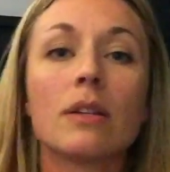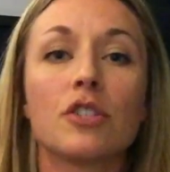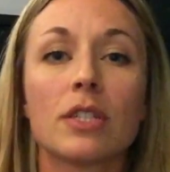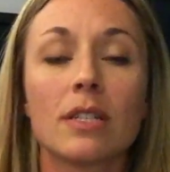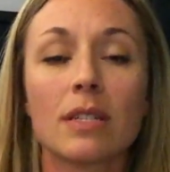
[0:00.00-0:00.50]

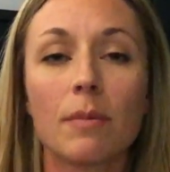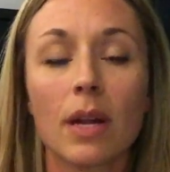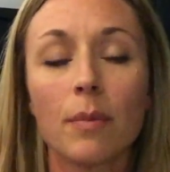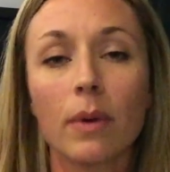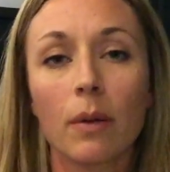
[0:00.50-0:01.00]
Just to sum it
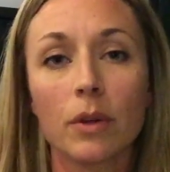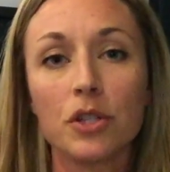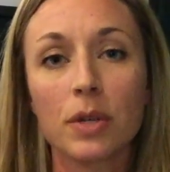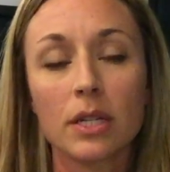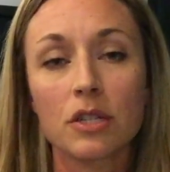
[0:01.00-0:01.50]
up, I
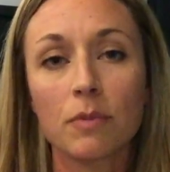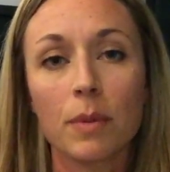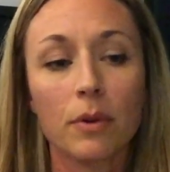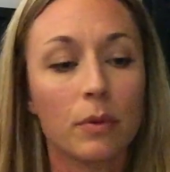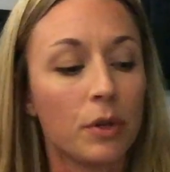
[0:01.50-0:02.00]
want you guys to
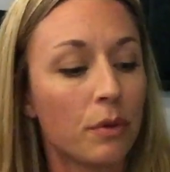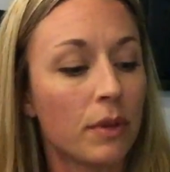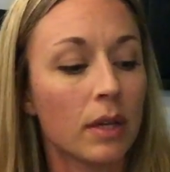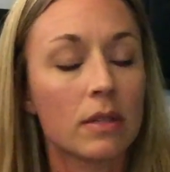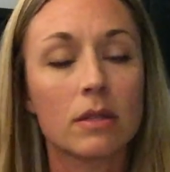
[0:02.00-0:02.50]
remember when you
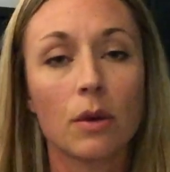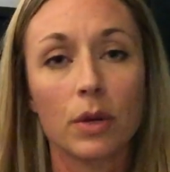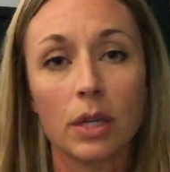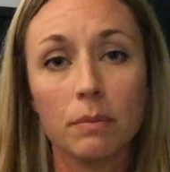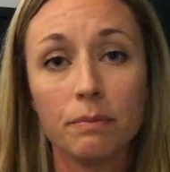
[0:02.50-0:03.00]
think
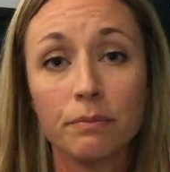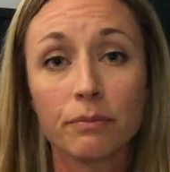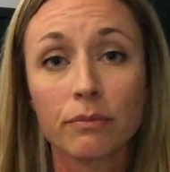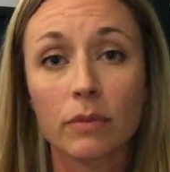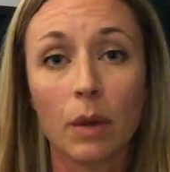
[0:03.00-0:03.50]
sodium,
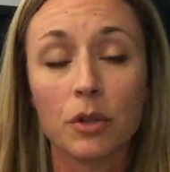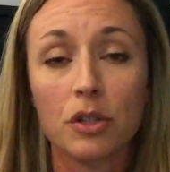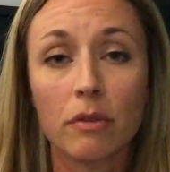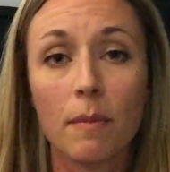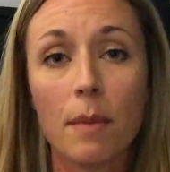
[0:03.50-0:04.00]
I want
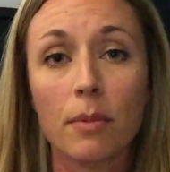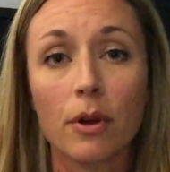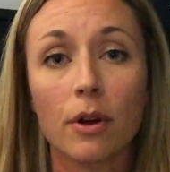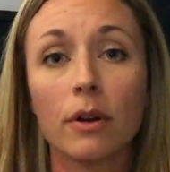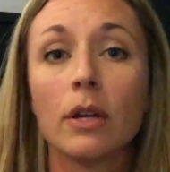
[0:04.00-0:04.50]
you to
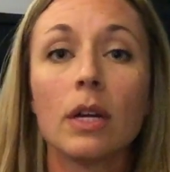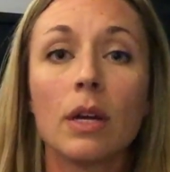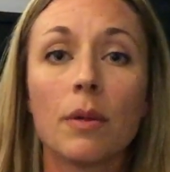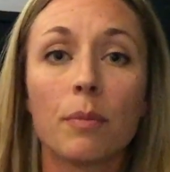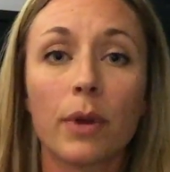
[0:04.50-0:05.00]
remember
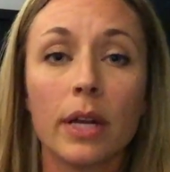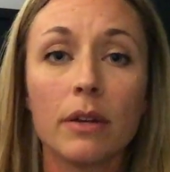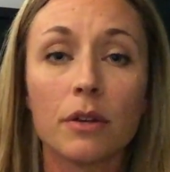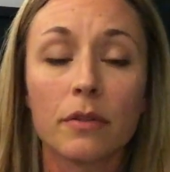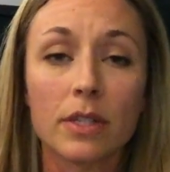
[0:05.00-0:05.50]
brain
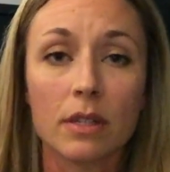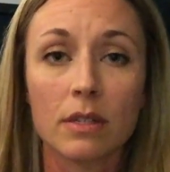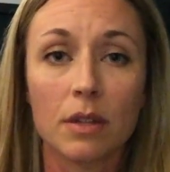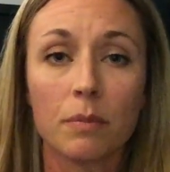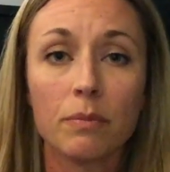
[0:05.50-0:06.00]
and nervous
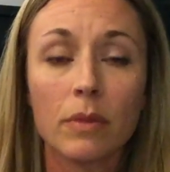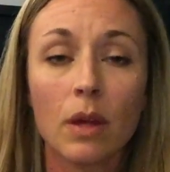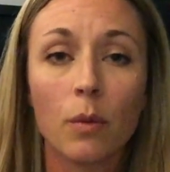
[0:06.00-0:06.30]
system.